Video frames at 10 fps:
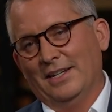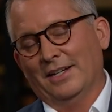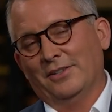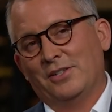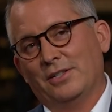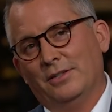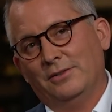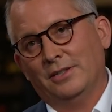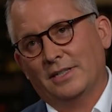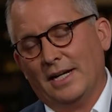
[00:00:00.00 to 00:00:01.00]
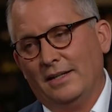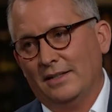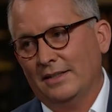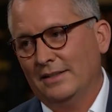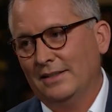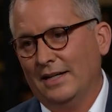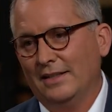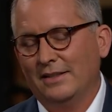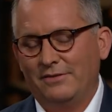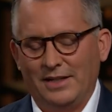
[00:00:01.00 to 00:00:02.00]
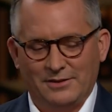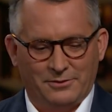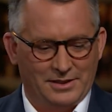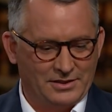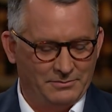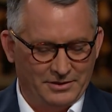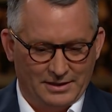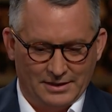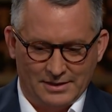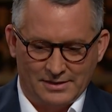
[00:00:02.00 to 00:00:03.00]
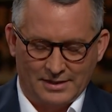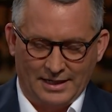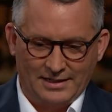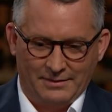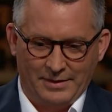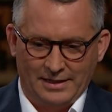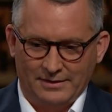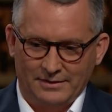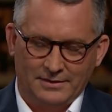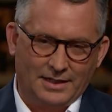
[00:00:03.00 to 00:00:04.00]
No, so look, I love that question because I came out in